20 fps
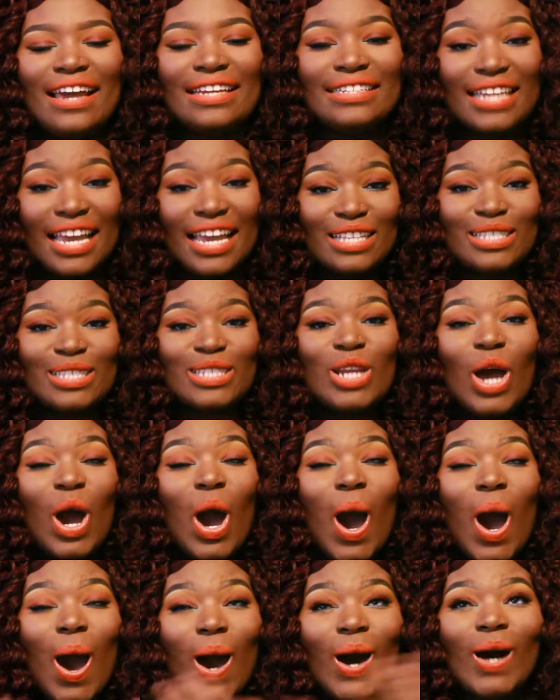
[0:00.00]
I danced
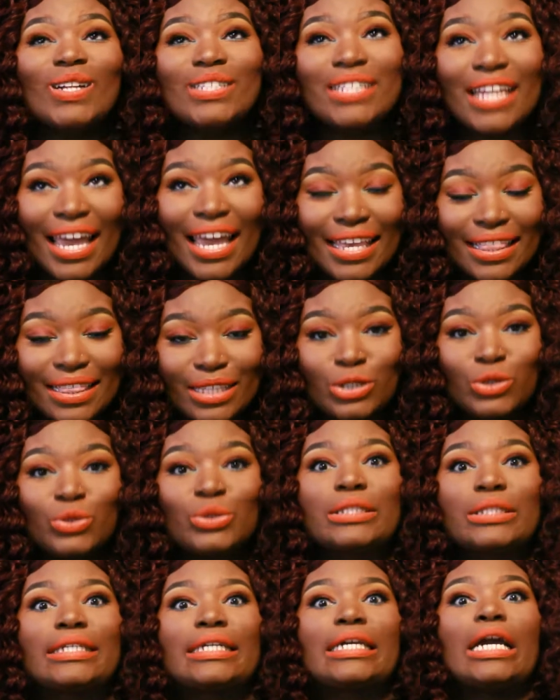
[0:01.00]
all night,
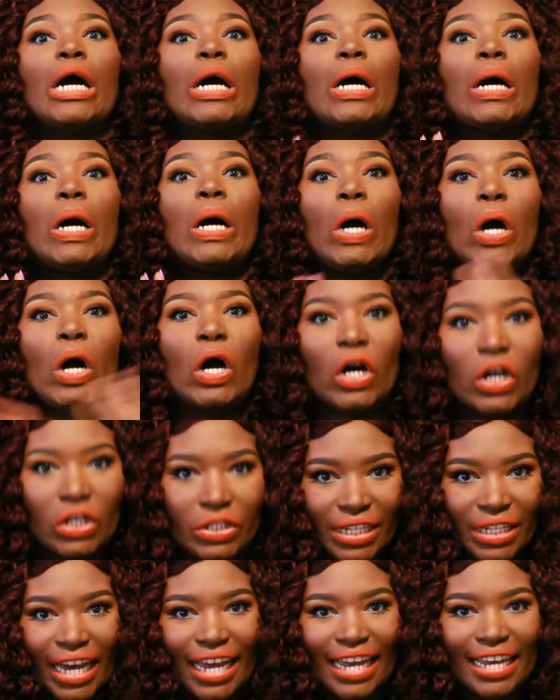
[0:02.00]
literally
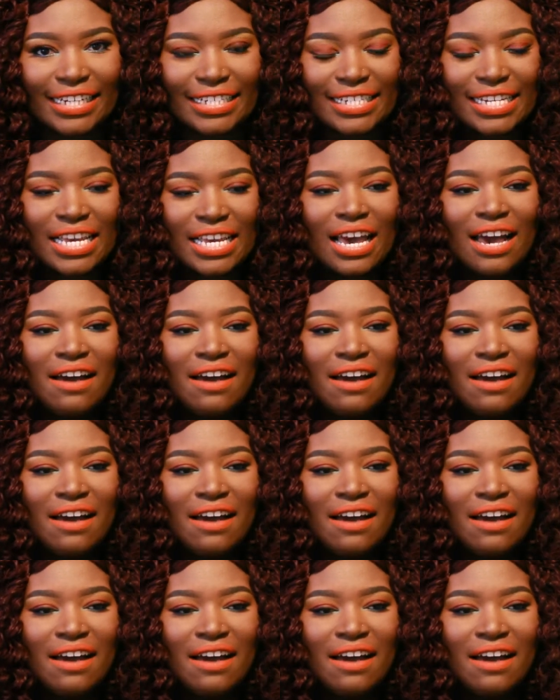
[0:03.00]
all night.